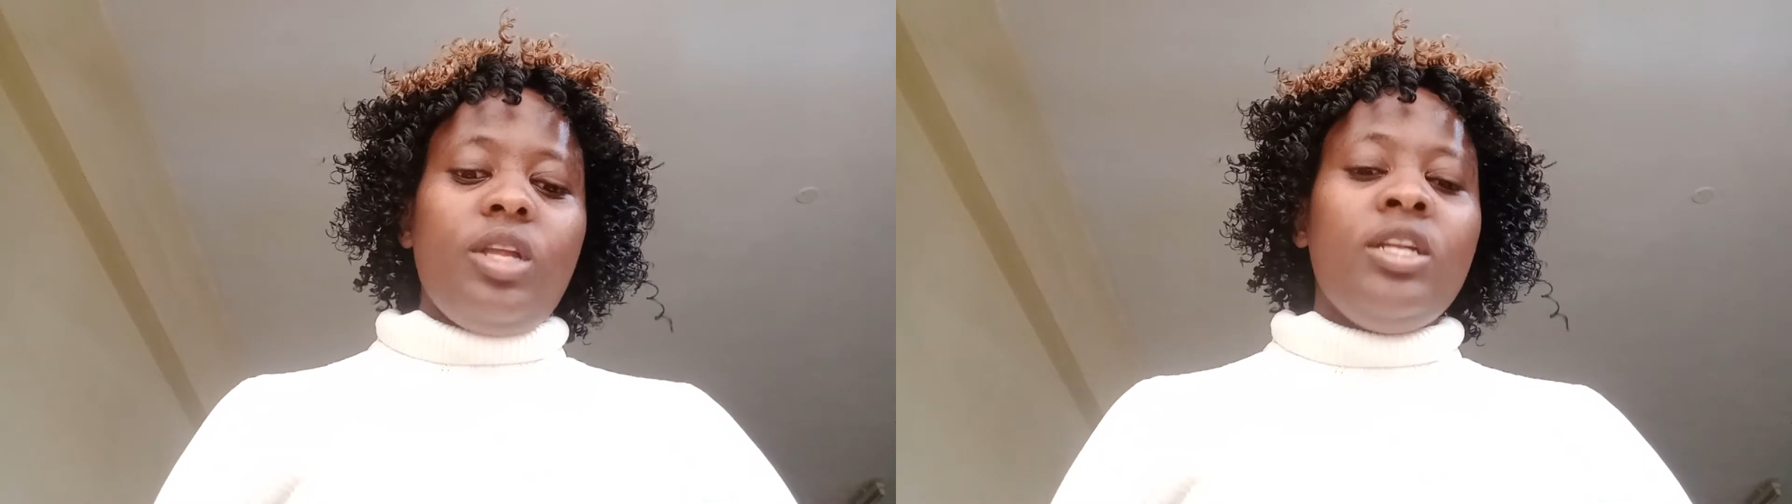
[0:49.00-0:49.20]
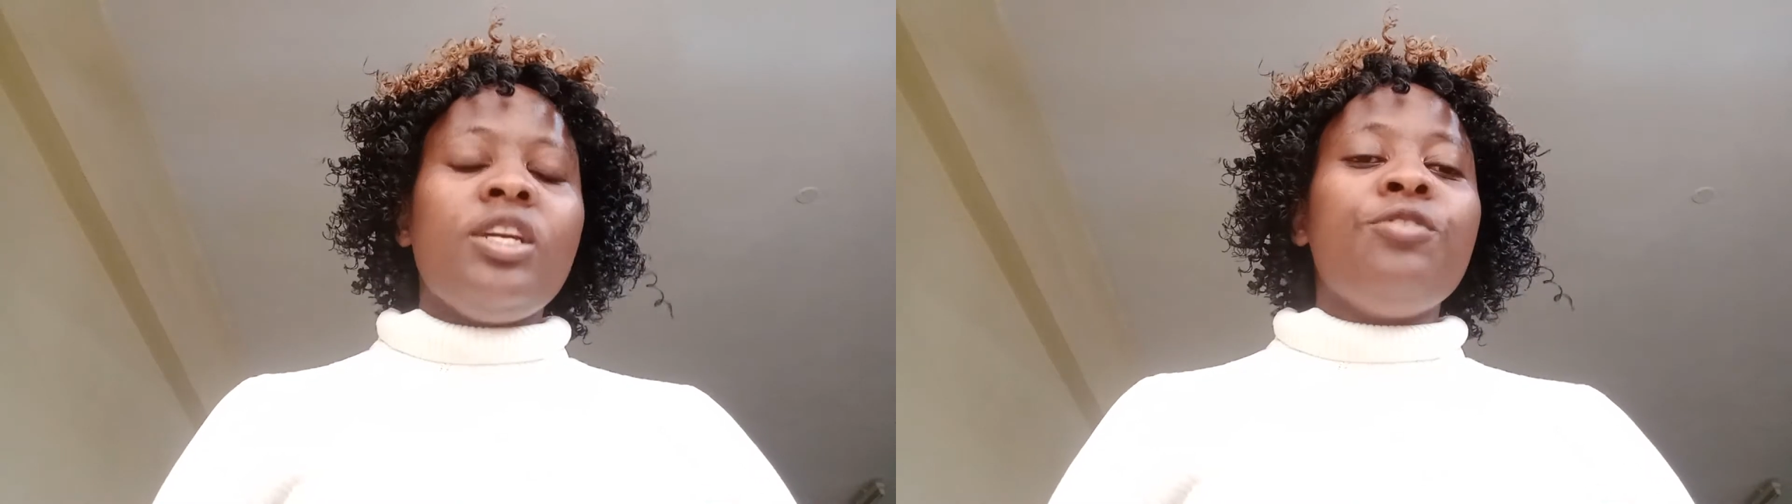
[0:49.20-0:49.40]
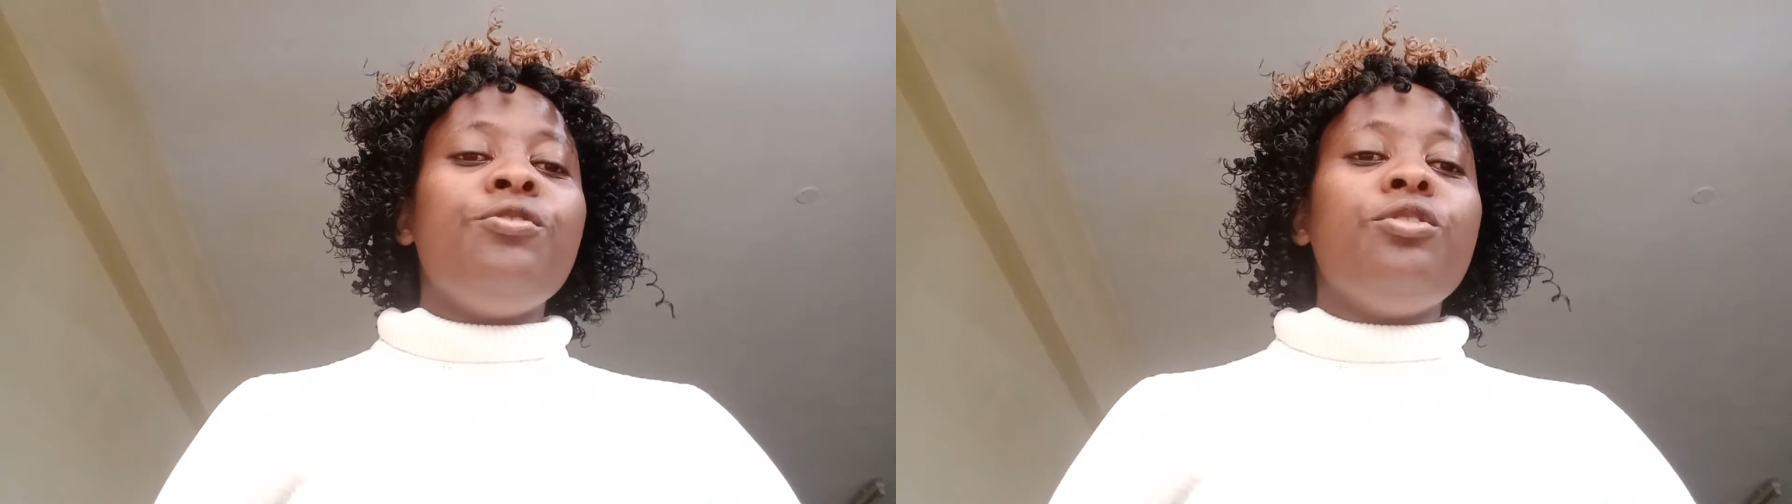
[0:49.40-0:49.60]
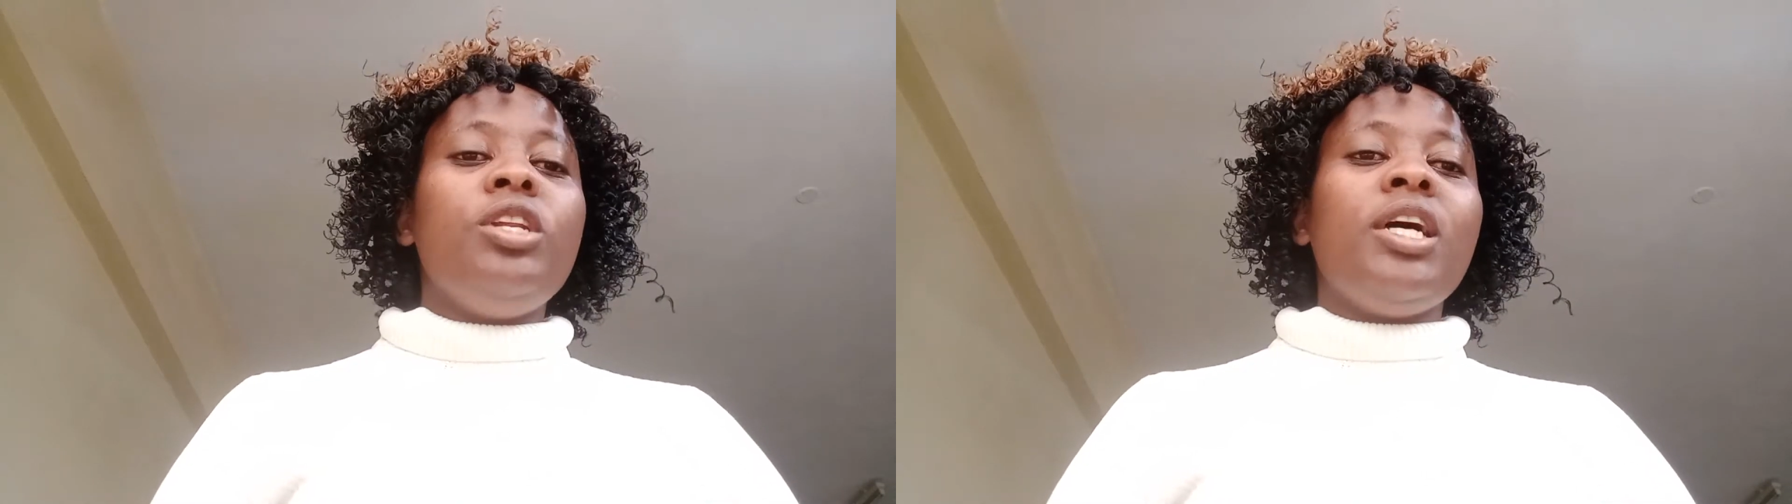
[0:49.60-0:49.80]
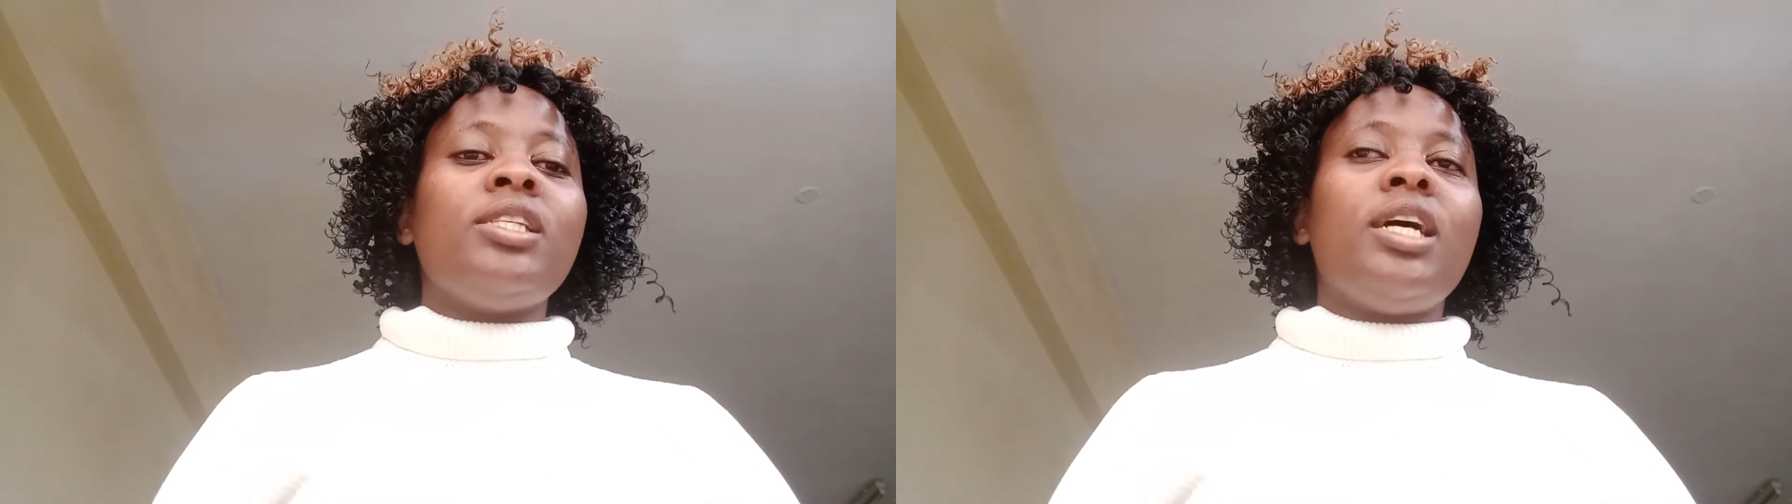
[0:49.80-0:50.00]

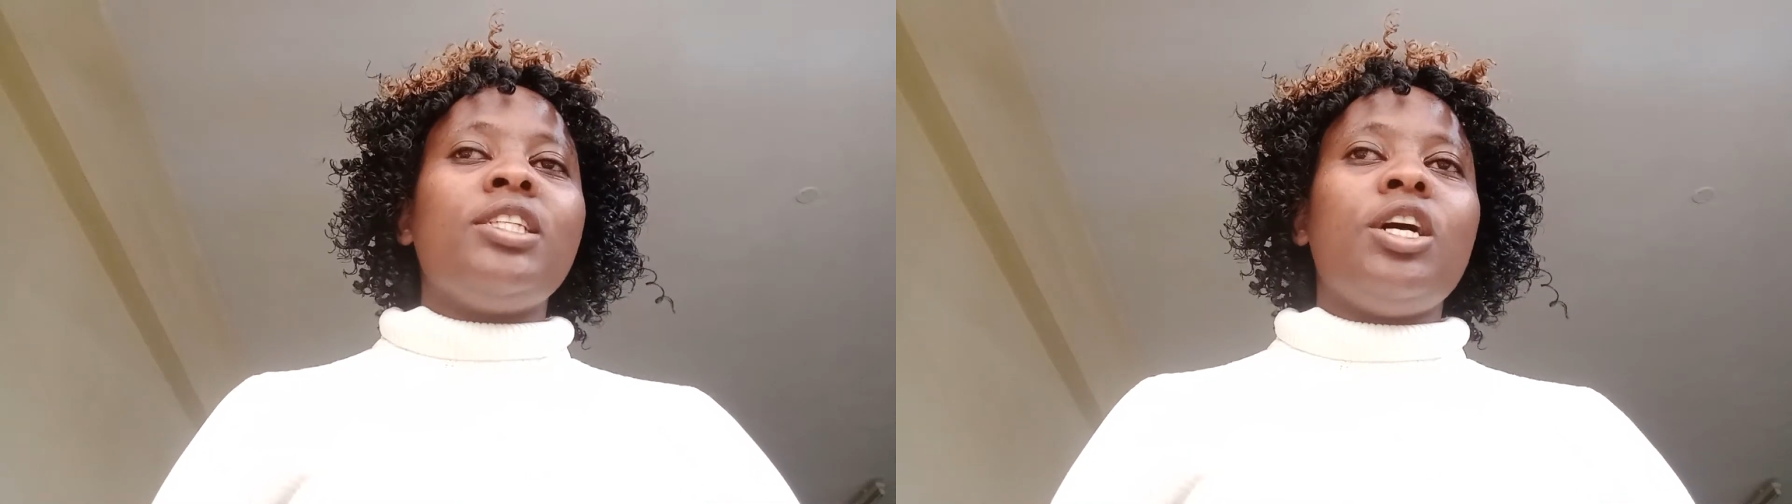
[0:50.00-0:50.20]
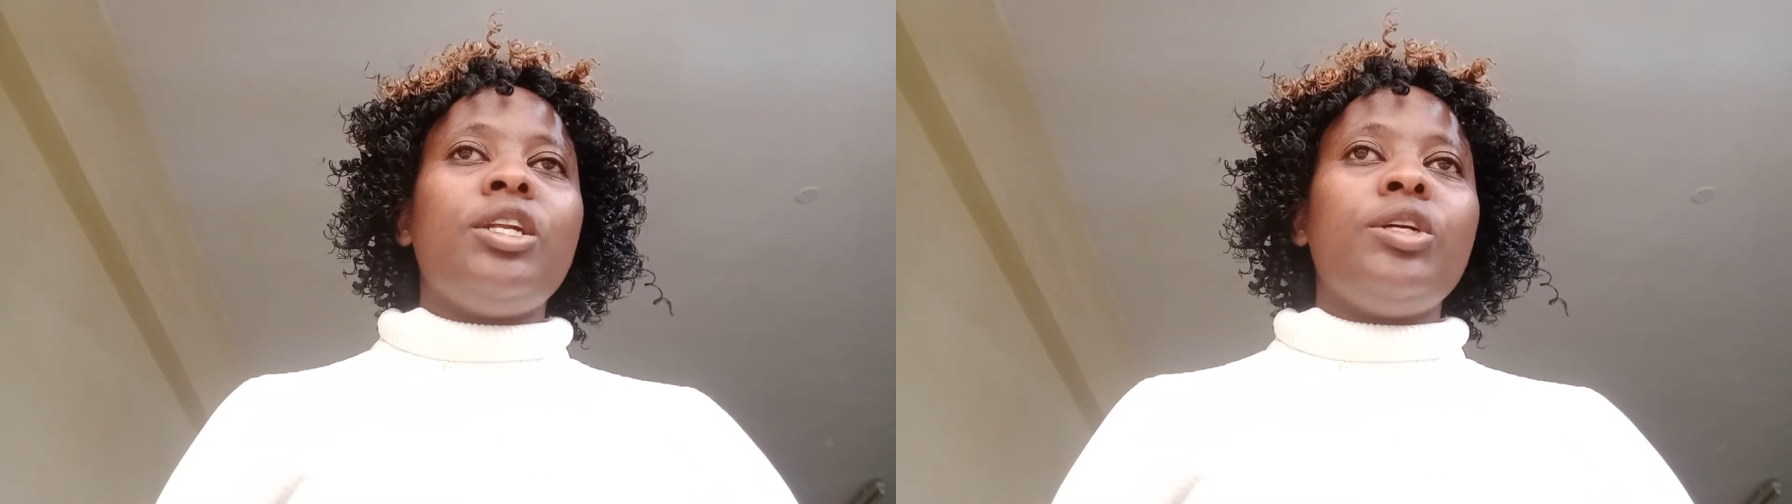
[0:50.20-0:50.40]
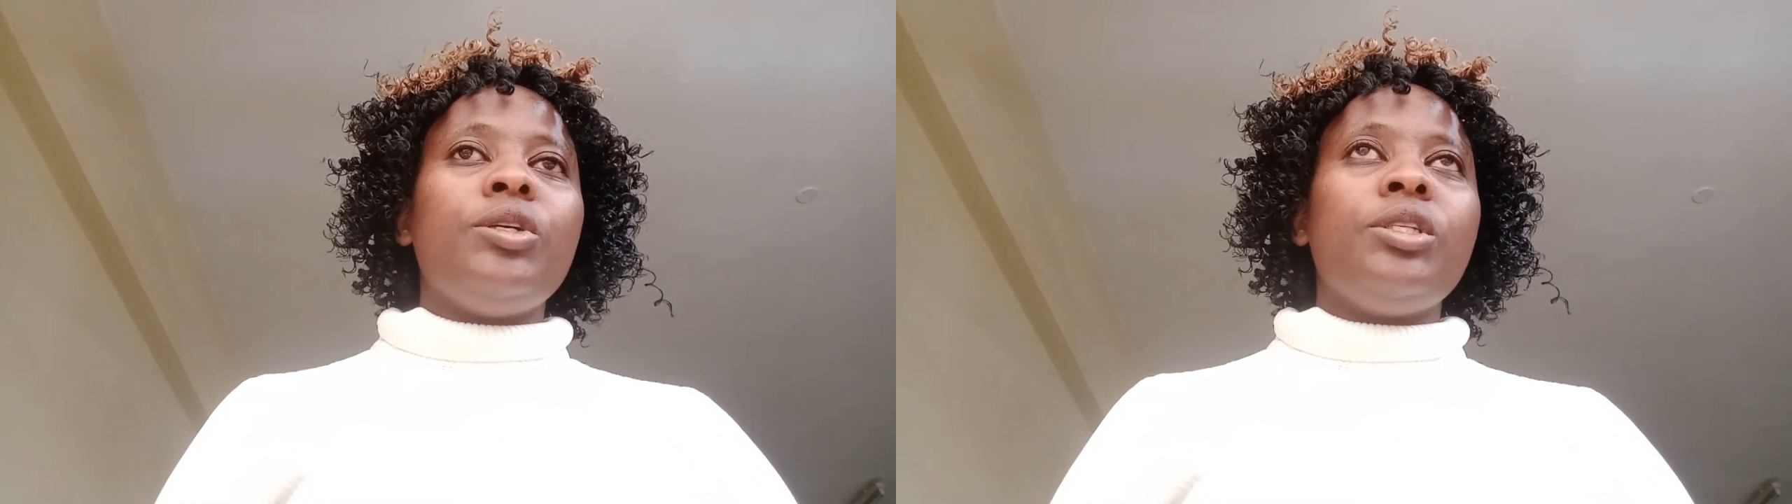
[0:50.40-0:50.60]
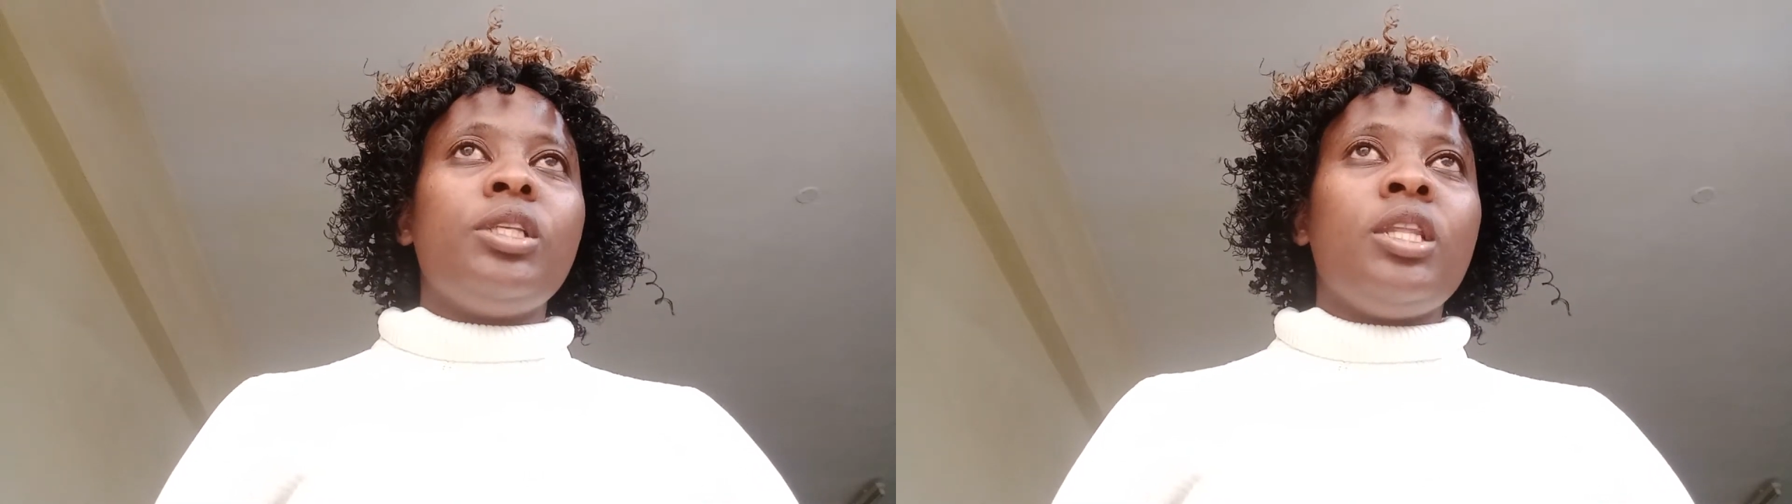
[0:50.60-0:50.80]
nikifungulia saa tano,